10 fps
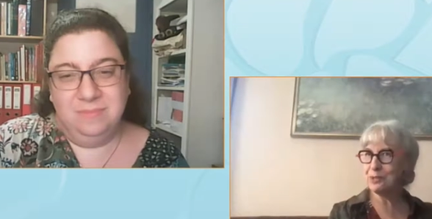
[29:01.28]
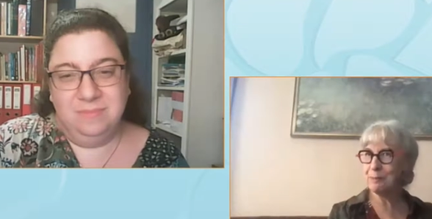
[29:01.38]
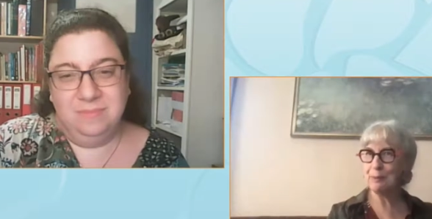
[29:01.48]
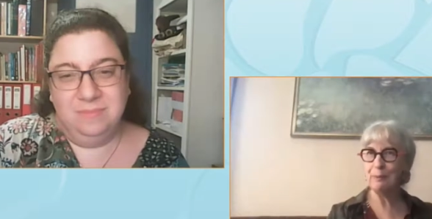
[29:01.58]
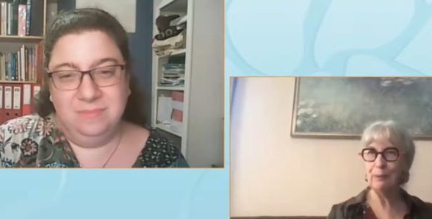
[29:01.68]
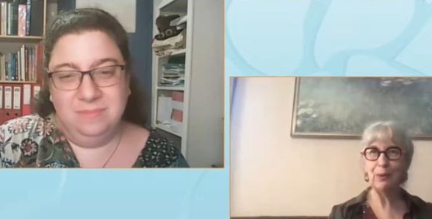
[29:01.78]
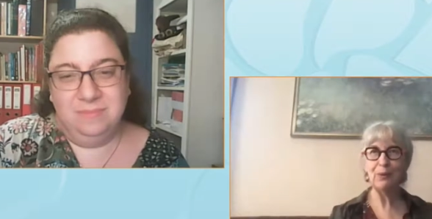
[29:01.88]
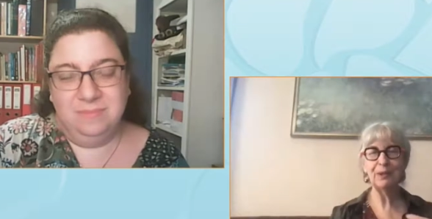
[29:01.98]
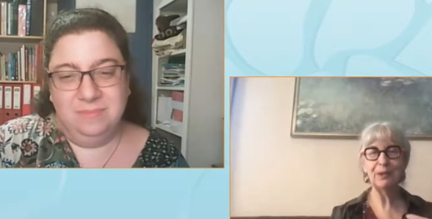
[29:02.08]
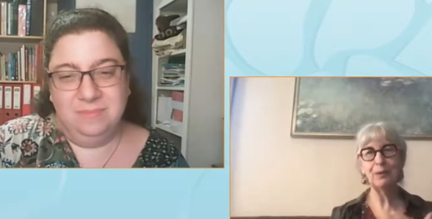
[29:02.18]
Speaker 1: can be
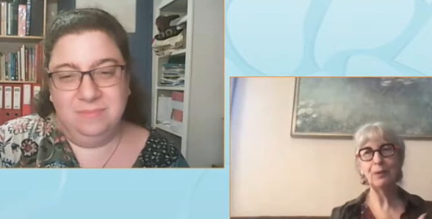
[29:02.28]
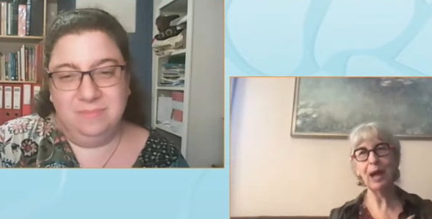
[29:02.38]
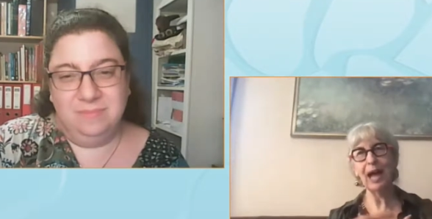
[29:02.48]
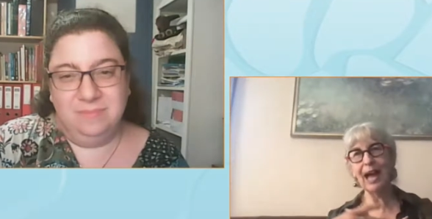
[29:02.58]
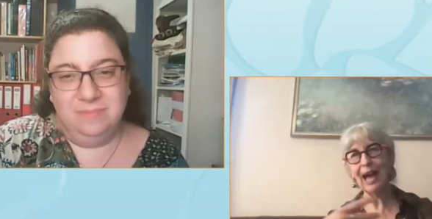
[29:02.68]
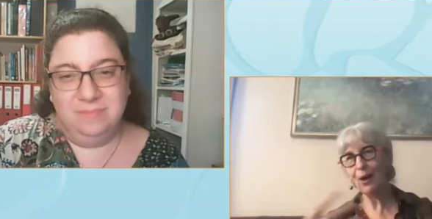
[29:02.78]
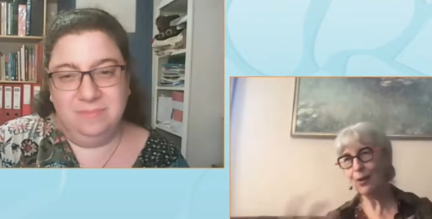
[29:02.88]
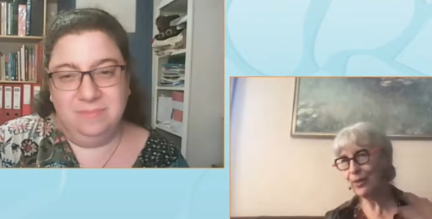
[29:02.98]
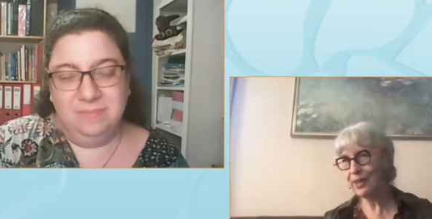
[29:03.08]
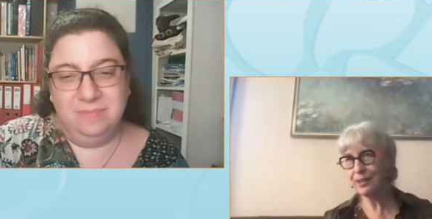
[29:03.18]
broken how
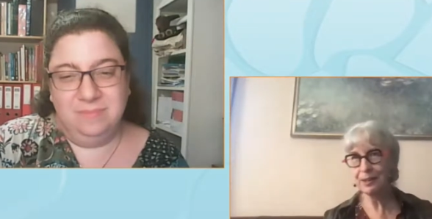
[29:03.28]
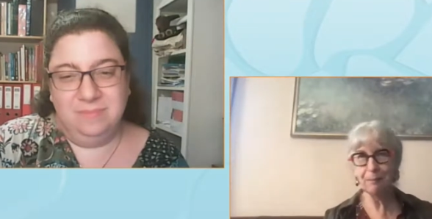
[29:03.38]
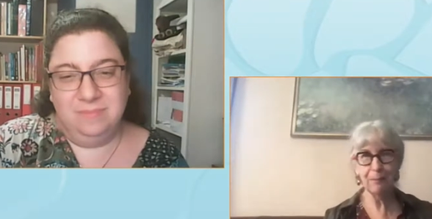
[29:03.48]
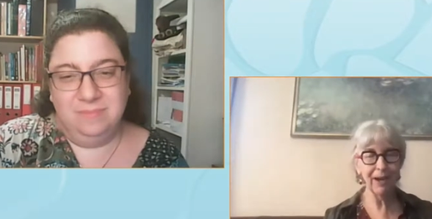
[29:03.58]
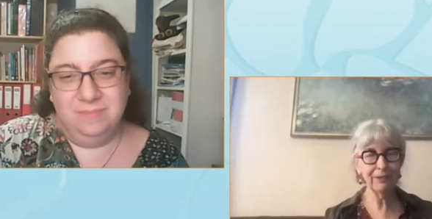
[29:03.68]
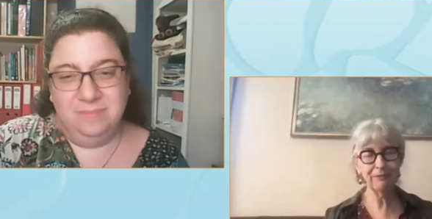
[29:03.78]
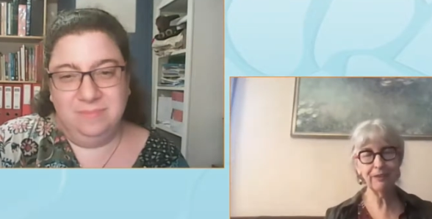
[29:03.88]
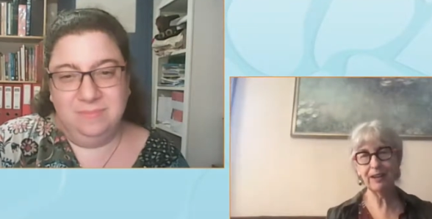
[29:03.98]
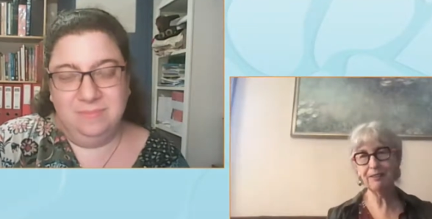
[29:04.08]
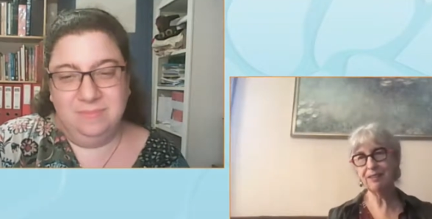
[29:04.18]
they can
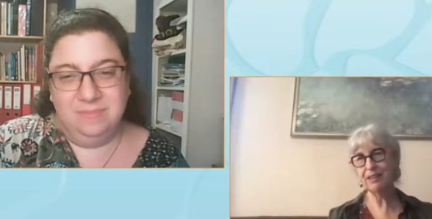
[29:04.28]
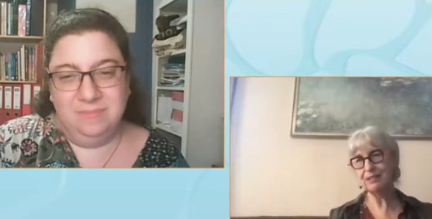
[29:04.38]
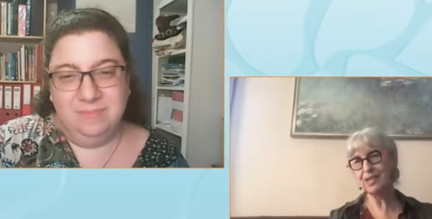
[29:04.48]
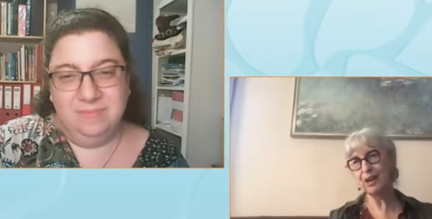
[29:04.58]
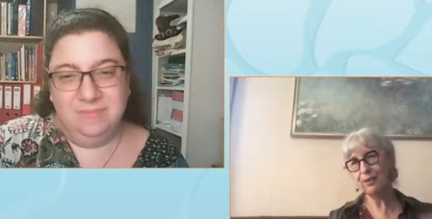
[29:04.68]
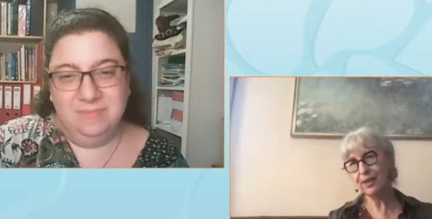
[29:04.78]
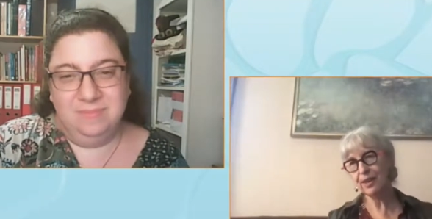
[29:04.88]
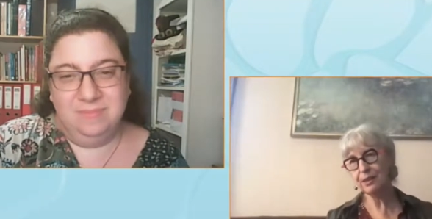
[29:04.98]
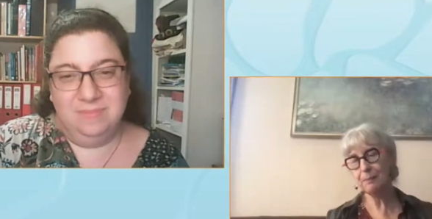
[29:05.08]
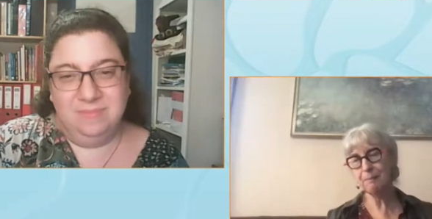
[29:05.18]
modify things how they
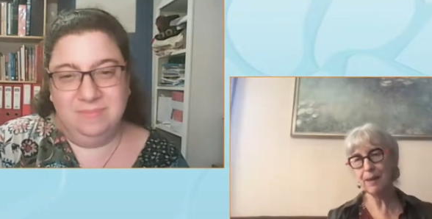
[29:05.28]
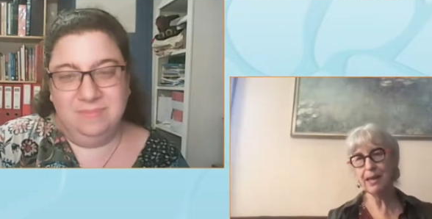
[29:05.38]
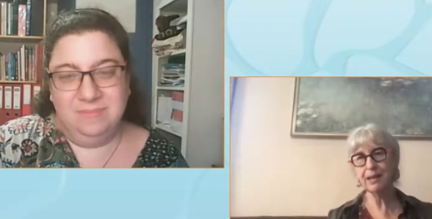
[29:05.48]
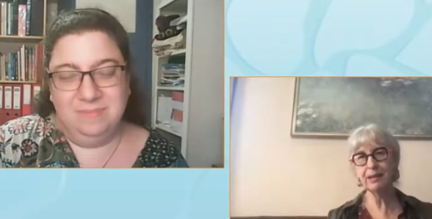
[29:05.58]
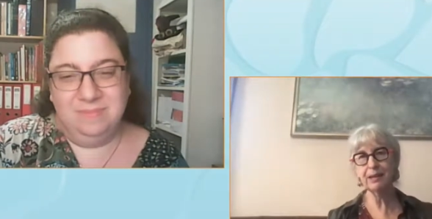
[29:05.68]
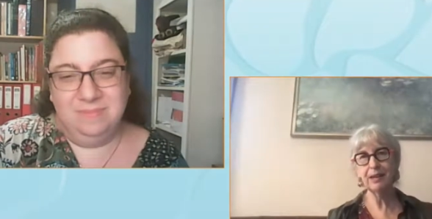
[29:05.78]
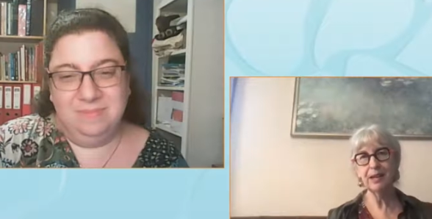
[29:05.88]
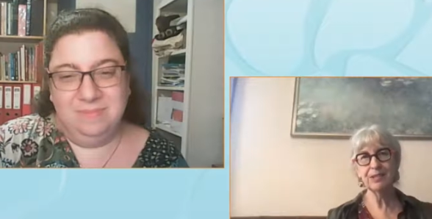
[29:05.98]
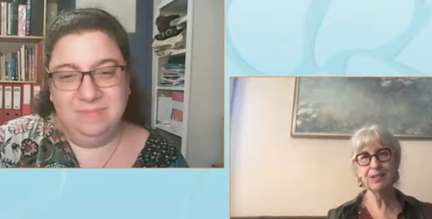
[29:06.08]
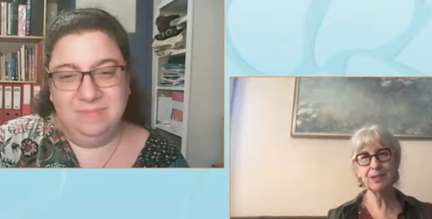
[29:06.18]
can make
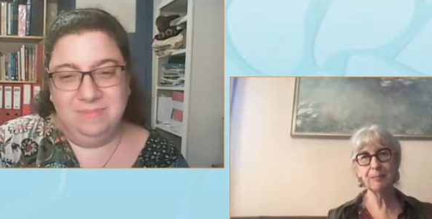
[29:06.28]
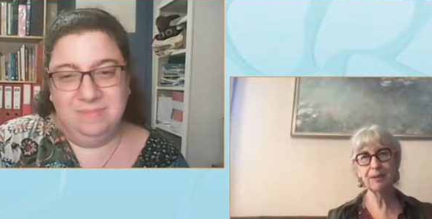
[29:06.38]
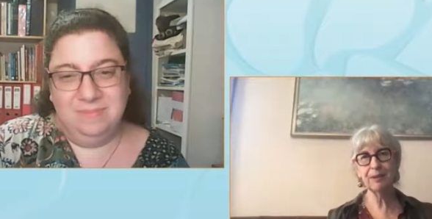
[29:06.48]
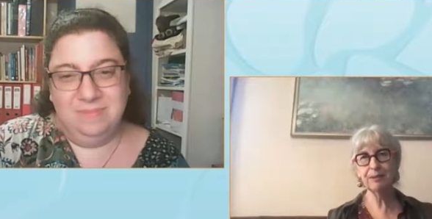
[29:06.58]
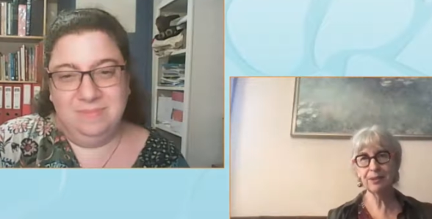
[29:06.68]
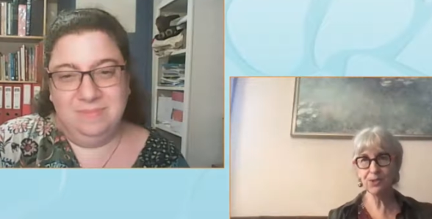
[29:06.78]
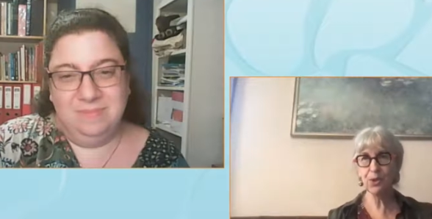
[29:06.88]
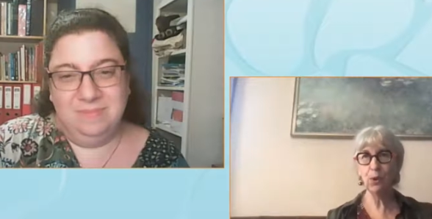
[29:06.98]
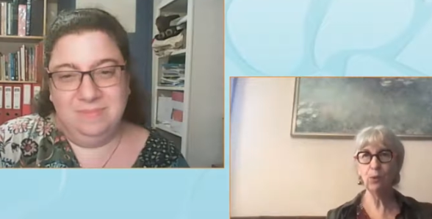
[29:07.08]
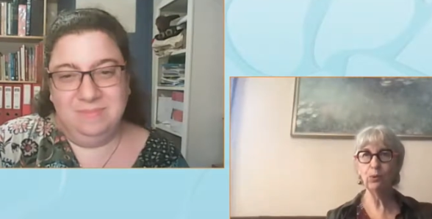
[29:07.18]
something that is
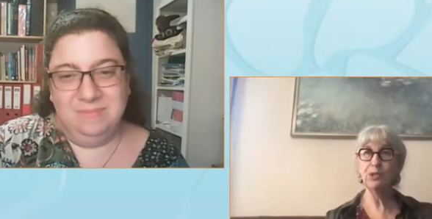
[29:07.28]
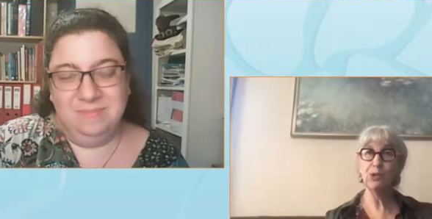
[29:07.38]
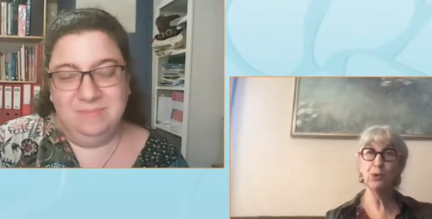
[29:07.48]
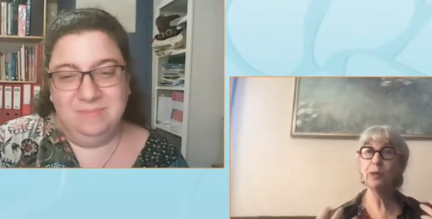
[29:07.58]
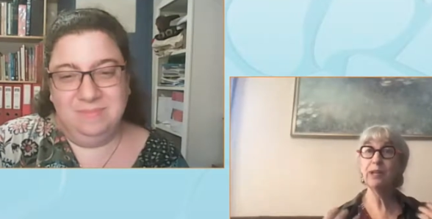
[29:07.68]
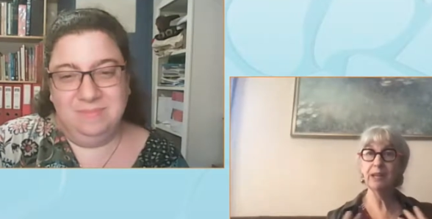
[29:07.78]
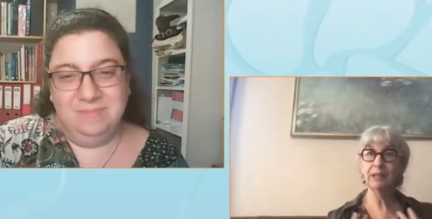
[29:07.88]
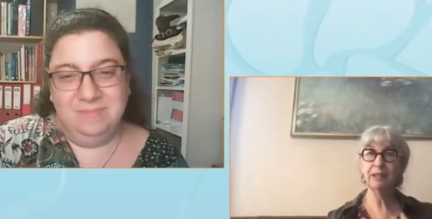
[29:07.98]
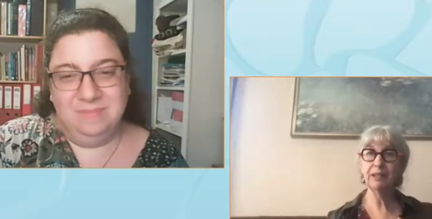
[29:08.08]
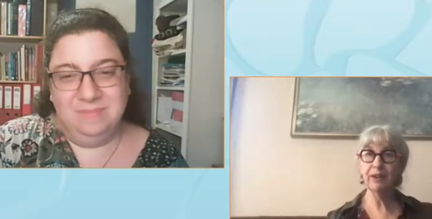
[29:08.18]
old new again
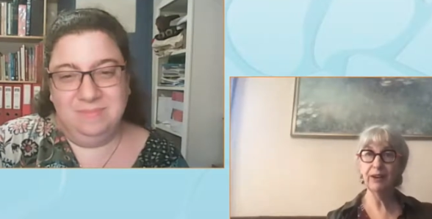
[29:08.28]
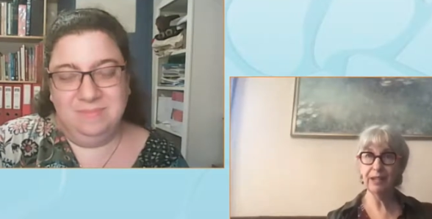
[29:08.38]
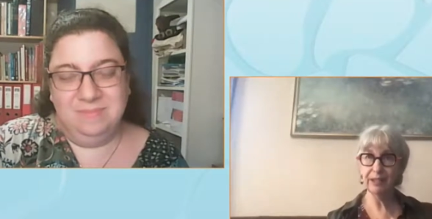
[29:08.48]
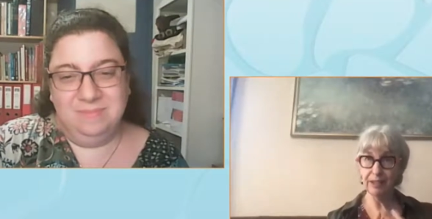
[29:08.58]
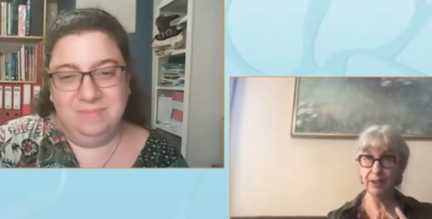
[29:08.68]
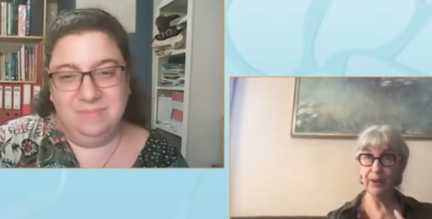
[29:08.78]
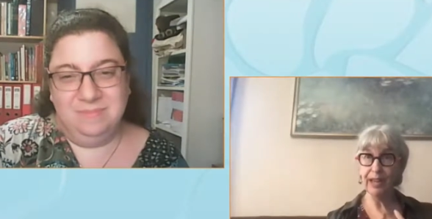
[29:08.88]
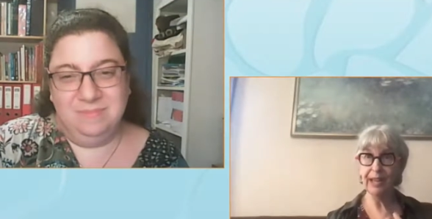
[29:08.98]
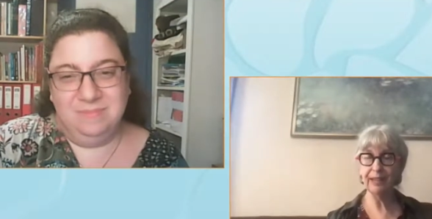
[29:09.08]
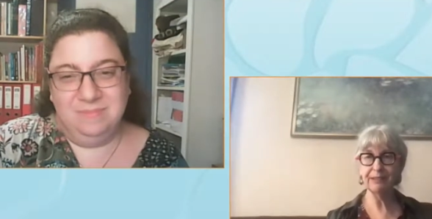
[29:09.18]
in their in their
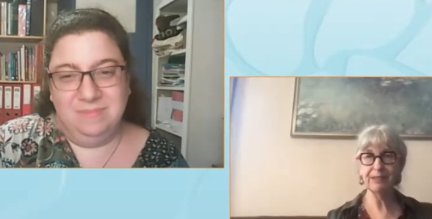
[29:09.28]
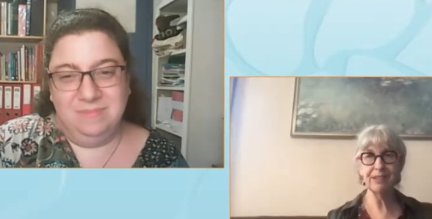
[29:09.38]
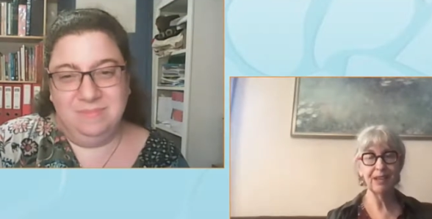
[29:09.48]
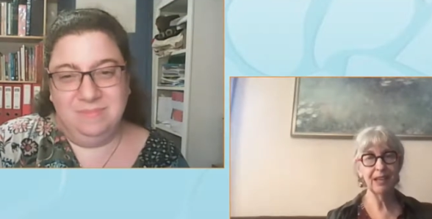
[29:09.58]
hands